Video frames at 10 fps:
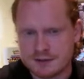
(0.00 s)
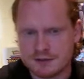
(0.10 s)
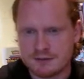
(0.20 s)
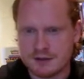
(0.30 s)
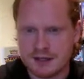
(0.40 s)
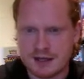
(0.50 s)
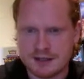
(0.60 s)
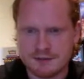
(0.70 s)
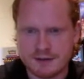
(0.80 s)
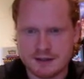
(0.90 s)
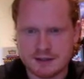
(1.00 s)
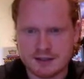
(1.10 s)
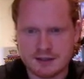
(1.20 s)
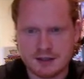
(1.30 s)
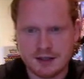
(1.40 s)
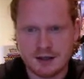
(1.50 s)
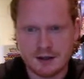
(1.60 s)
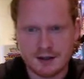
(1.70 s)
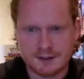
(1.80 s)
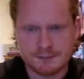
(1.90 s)
so they've got the higher defense than the
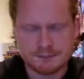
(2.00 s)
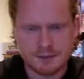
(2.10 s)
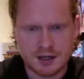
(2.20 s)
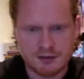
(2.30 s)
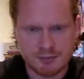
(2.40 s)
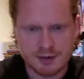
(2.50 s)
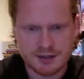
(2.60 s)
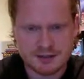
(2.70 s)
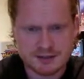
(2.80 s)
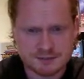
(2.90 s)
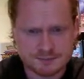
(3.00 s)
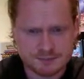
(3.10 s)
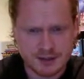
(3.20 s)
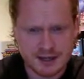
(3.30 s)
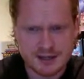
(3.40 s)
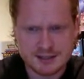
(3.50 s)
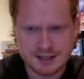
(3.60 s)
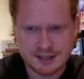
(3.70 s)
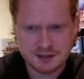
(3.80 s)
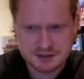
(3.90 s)
half-breeds.
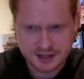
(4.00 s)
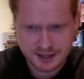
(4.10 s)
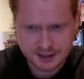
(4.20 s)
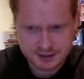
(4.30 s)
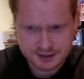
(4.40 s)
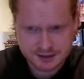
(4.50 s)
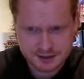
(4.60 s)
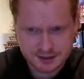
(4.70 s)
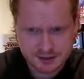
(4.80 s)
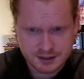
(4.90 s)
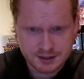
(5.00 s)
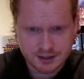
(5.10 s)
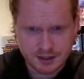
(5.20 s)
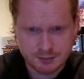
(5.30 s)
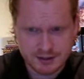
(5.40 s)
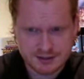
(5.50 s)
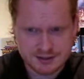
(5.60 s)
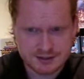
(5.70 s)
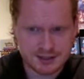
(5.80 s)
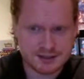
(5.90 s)
18 attacks compared
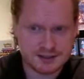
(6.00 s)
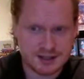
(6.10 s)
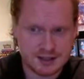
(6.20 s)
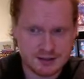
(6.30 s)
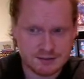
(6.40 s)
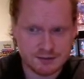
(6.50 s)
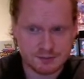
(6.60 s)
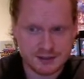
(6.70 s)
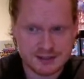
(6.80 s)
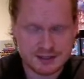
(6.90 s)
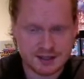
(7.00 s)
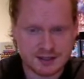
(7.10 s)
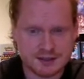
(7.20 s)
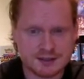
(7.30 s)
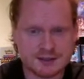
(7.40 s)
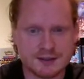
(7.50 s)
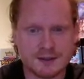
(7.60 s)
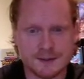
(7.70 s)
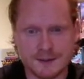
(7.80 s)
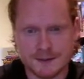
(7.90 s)
to 16 from these guys.
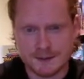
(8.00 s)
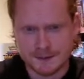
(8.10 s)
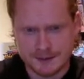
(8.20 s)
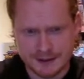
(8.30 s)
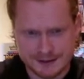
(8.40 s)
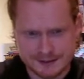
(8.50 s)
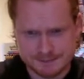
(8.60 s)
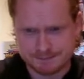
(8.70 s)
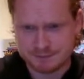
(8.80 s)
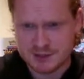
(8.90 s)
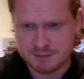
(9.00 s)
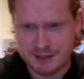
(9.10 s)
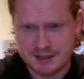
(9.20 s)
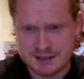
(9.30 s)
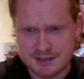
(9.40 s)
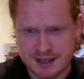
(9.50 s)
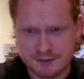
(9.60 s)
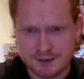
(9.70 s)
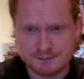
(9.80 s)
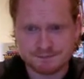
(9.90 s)
Speed
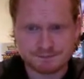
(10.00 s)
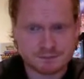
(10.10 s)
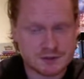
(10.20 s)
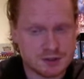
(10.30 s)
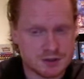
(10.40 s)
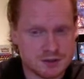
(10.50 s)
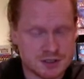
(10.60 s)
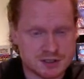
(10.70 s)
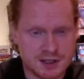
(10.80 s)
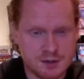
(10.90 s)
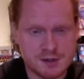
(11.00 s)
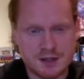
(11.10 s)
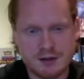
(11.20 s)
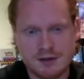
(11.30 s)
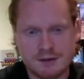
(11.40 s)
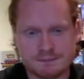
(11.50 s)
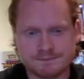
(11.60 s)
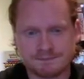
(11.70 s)
7, so they're a slower unit.